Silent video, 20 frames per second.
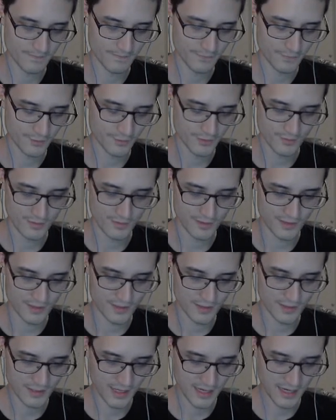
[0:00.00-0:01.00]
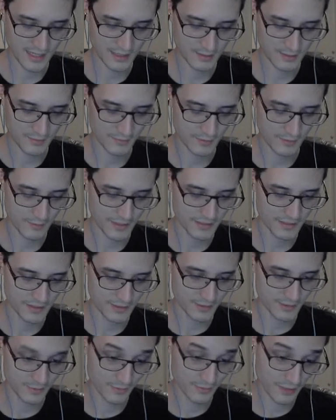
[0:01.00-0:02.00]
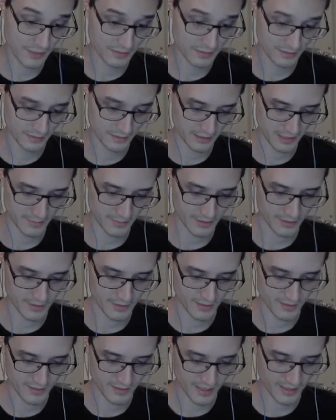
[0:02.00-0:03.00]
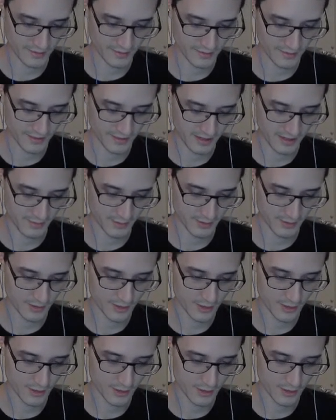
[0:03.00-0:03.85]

which means it might not do nothing, and I might just take the damage.